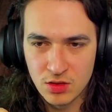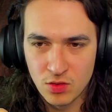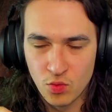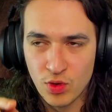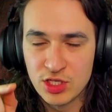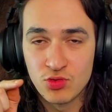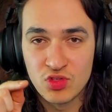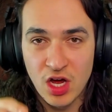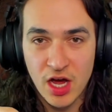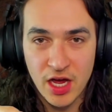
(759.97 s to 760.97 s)
when you
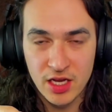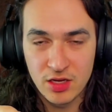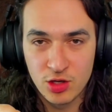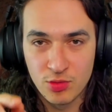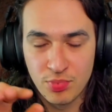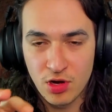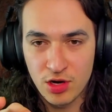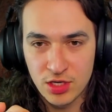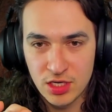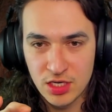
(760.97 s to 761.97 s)
die, your
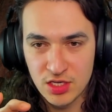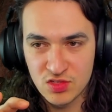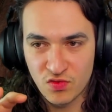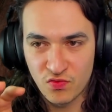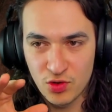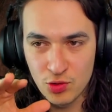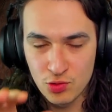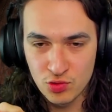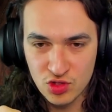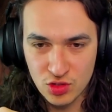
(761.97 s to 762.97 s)
body is
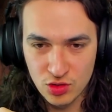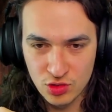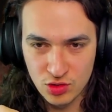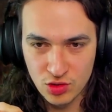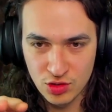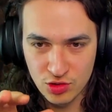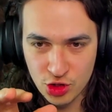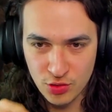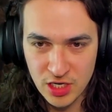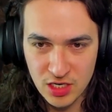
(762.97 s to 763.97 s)
fused to the
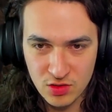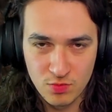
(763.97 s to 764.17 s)
tree,